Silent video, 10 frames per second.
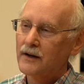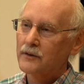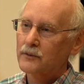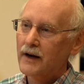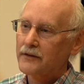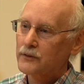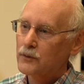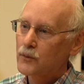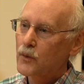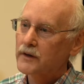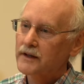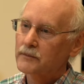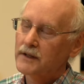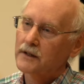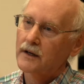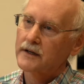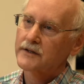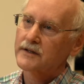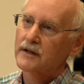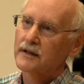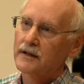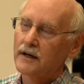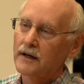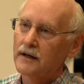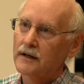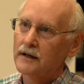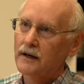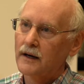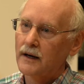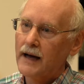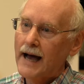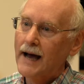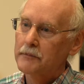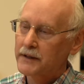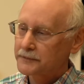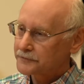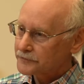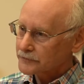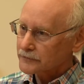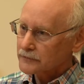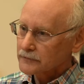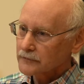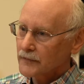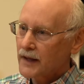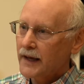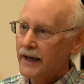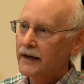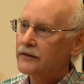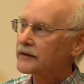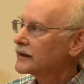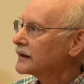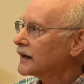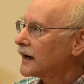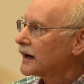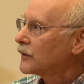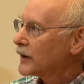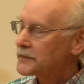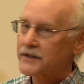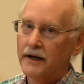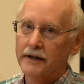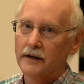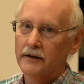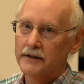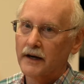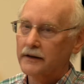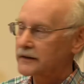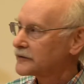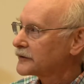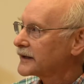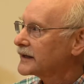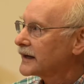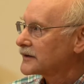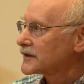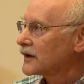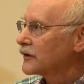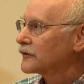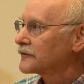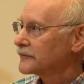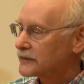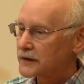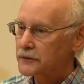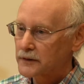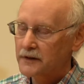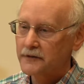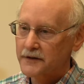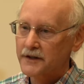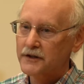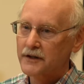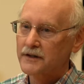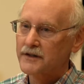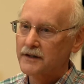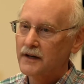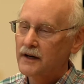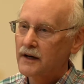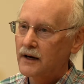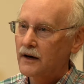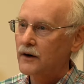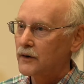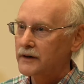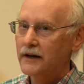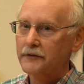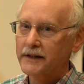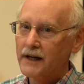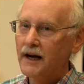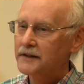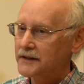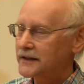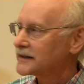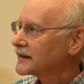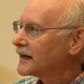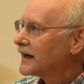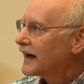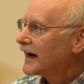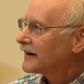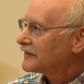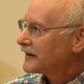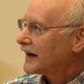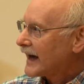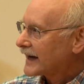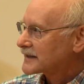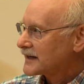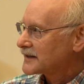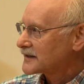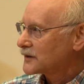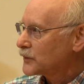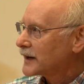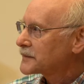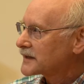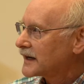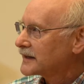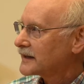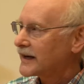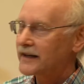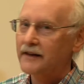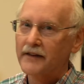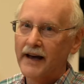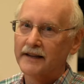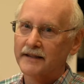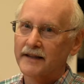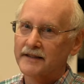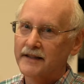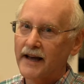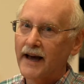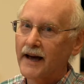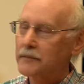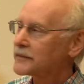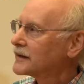rather rewarding because the app and the website are entirely free. And so literally physicians on every continent have accessed the website and have accessed the app